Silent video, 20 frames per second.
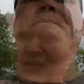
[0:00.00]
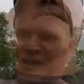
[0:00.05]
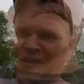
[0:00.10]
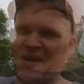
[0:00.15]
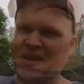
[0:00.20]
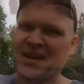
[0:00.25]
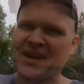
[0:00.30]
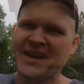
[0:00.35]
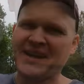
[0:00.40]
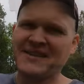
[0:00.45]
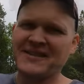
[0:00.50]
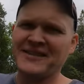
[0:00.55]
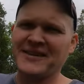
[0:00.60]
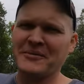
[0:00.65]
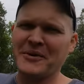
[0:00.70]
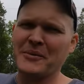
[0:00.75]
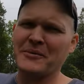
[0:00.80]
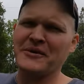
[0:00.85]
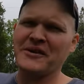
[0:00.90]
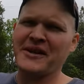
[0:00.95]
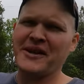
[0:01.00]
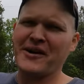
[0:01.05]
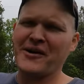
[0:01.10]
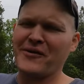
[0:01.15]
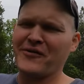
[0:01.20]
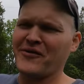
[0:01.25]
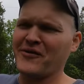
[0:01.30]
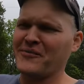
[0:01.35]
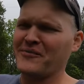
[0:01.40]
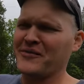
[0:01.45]
All right, guys, I'm coming to
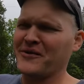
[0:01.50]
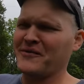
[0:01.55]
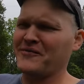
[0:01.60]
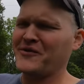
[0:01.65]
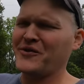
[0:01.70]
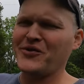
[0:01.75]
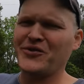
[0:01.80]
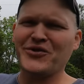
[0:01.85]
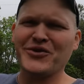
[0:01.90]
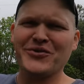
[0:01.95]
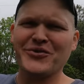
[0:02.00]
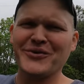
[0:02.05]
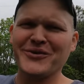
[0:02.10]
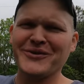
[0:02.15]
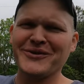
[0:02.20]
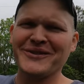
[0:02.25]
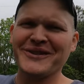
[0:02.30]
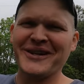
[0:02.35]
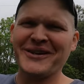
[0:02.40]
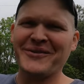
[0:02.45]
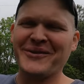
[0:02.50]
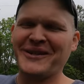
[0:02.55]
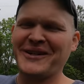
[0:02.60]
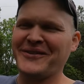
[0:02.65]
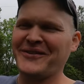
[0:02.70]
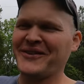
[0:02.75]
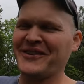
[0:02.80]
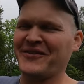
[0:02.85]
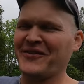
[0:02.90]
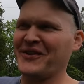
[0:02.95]
y'all from the future. We'll say
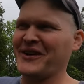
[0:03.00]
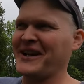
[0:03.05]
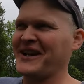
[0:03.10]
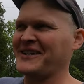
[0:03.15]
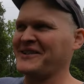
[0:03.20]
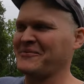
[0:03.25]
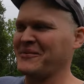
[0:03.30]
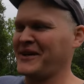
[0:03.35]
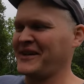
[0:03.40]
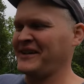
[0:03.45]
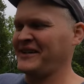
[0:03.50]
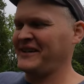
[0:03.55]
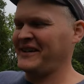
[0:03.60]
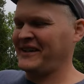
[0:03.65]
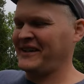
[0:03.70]
whatever. I forgot to make an